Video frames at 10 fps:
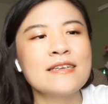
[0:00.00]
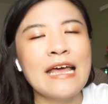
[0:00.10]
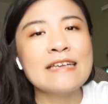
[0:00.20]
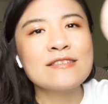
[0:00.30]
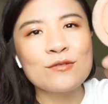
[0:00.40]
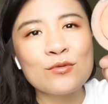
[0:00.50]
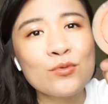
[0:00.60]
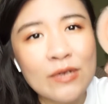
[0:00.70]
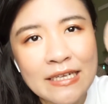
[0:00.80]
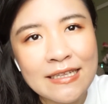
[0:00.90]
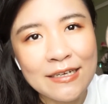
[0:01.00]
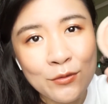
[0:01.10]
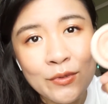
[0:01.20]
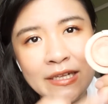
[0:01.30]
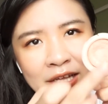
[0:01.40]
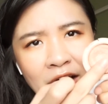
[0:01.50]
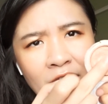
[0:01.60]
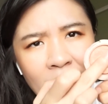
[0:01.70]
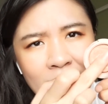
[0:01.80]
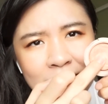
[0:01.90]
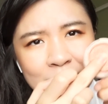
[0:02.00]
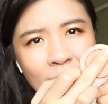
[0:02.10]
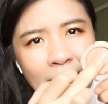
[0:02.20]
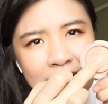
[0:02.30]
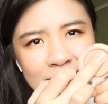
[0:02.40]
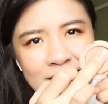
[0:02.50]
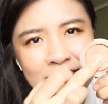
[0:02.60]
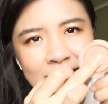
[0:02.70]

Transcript: it's really hard pressed.